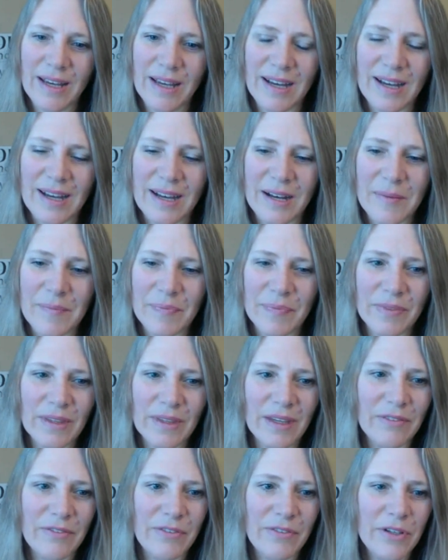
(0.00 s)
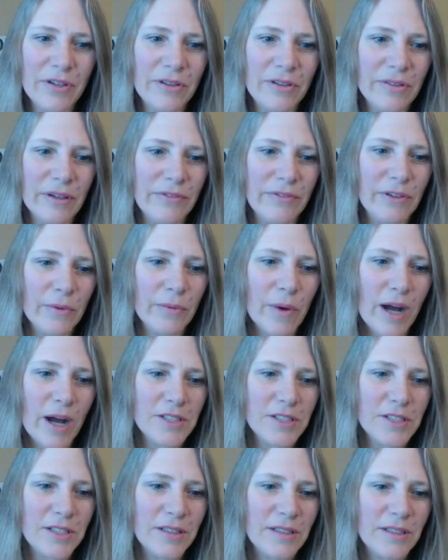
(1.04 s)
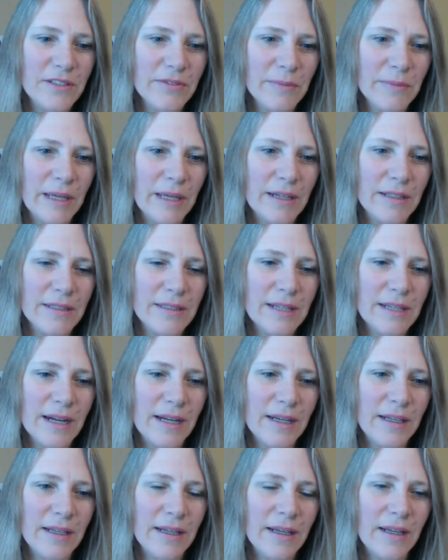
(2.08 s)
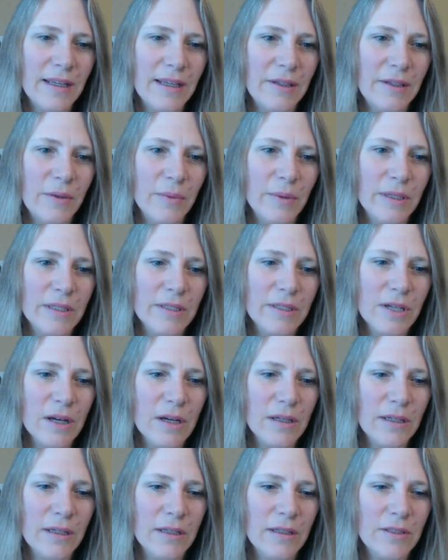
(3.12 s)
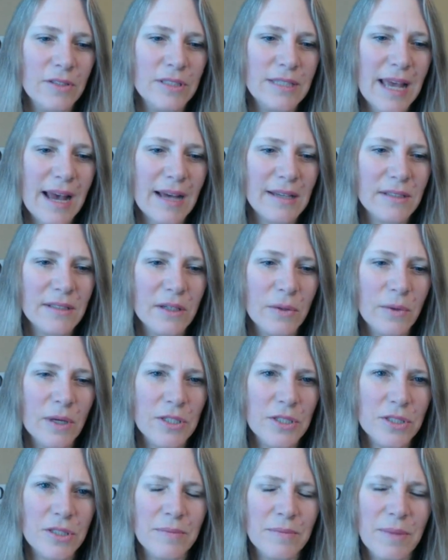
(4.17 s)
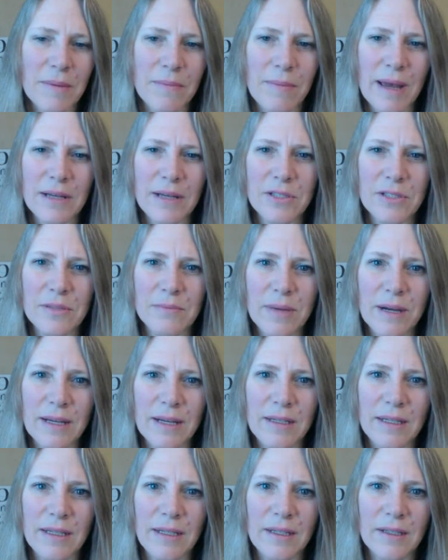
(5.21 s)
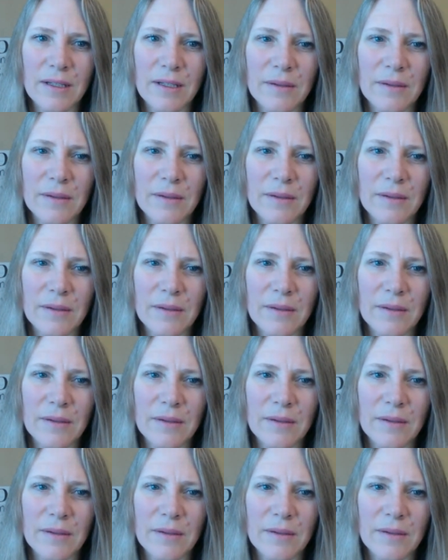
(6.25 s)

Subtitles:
If you're watching this from the outside and you want to just ask a question about masterminding,